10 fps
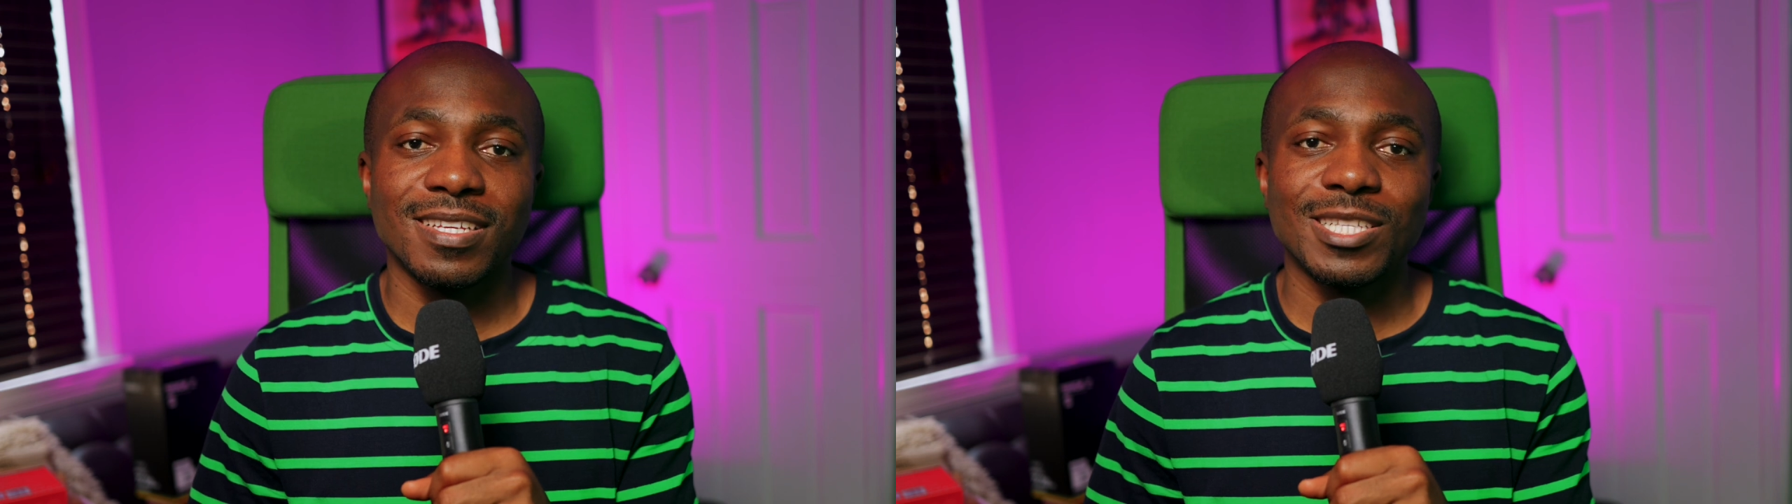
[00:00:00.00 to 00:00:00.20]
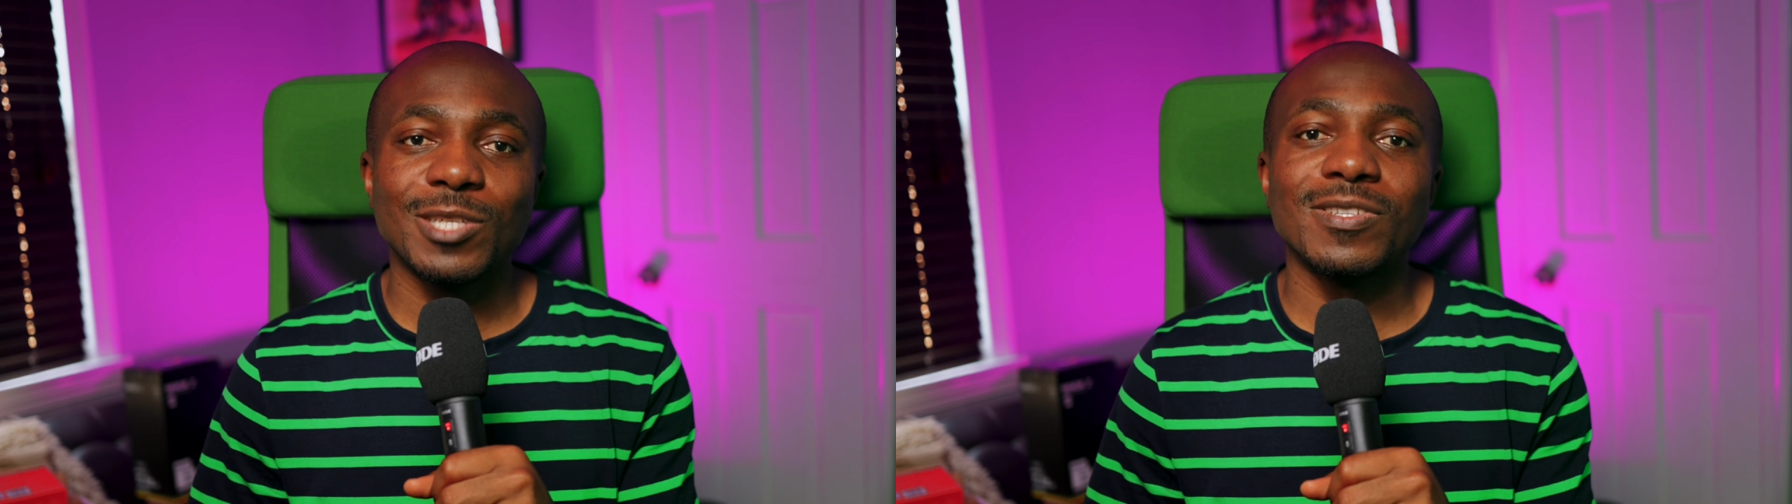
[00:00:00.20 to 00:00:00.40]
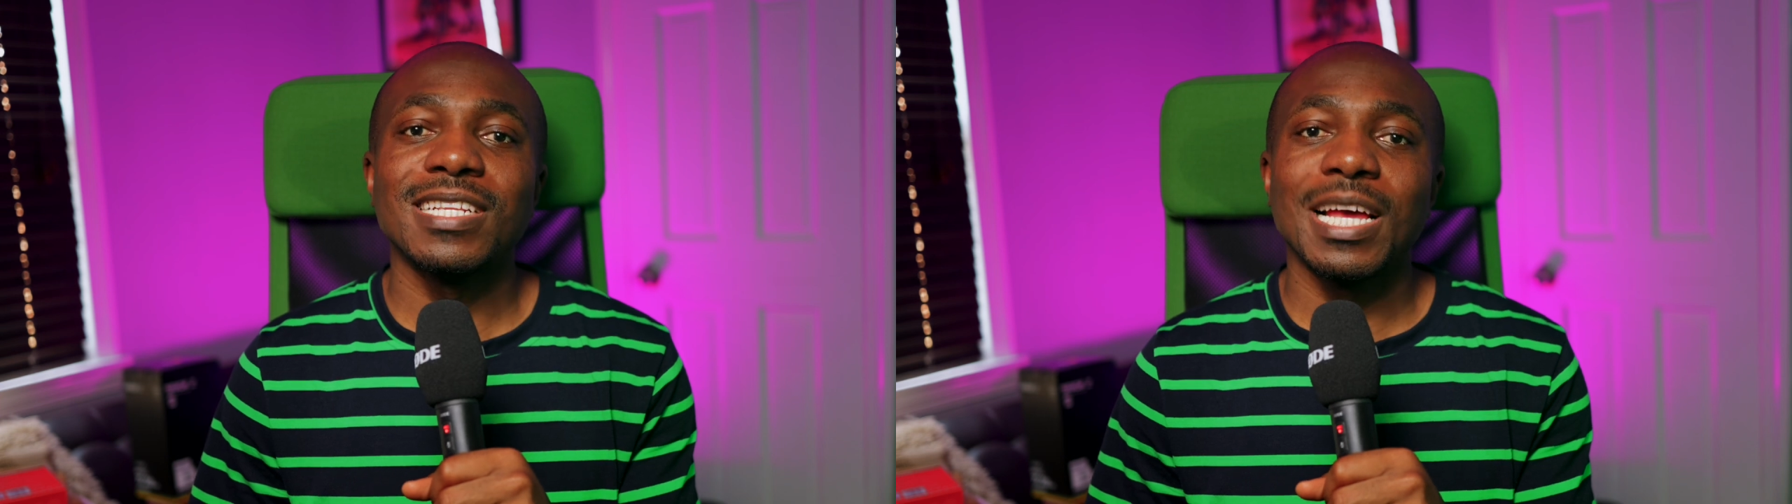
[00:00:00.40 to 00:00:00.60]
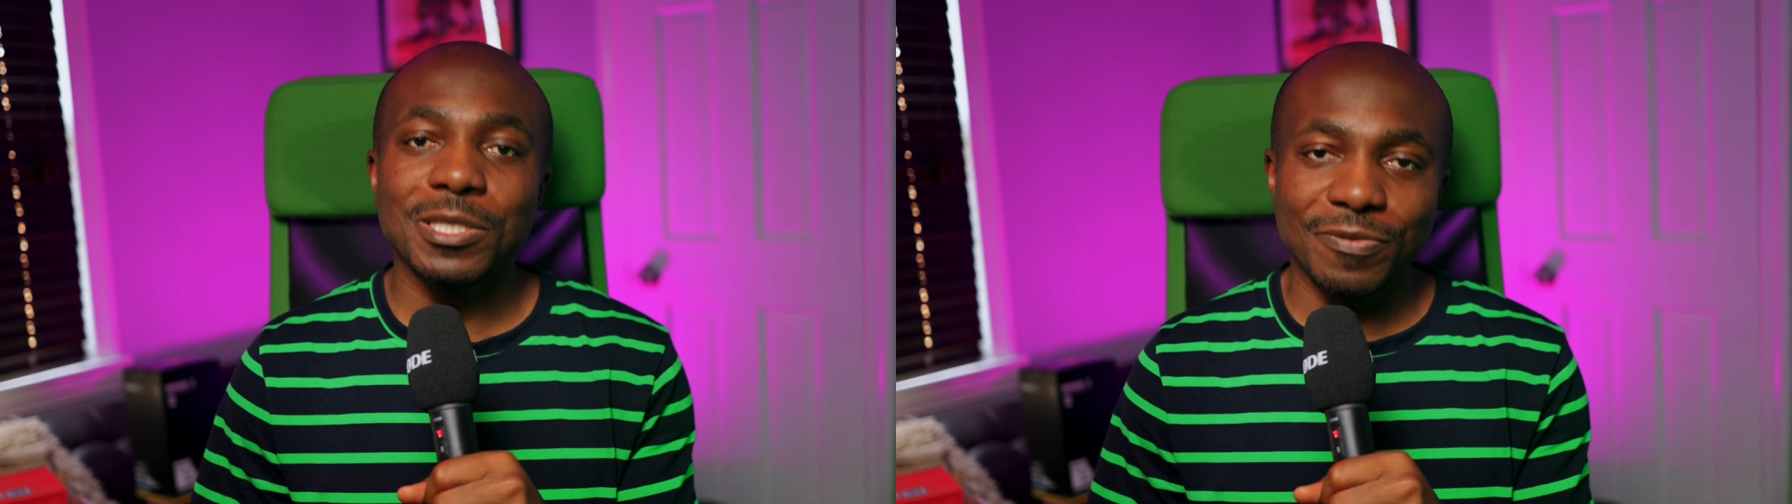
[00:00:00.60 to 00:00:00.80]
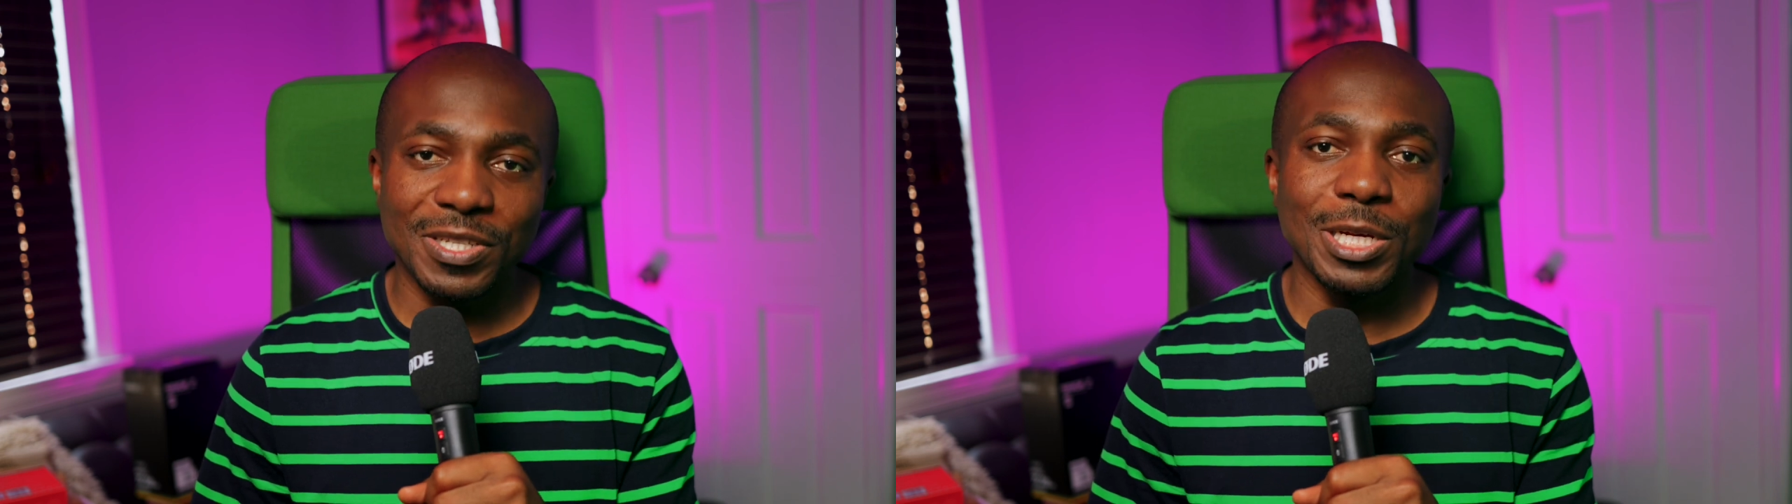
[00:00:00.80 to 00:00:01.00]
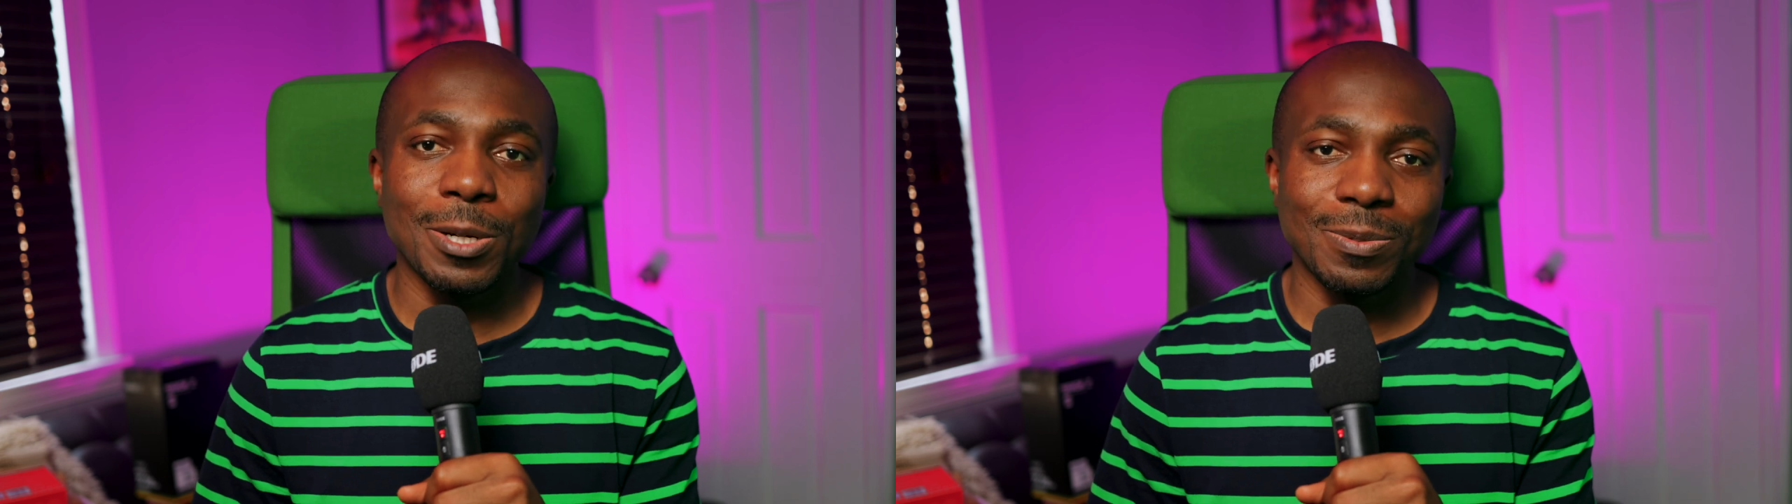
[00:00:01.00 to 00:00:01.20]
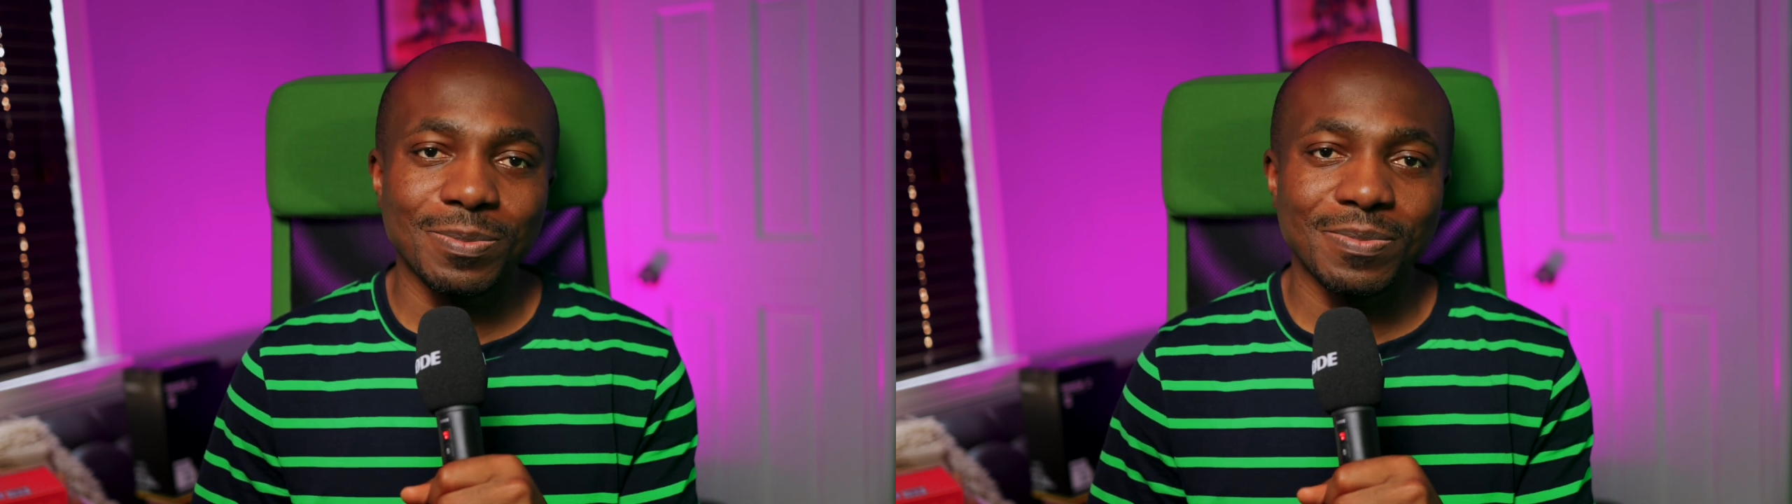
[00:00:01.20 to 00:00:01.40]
Till the next video,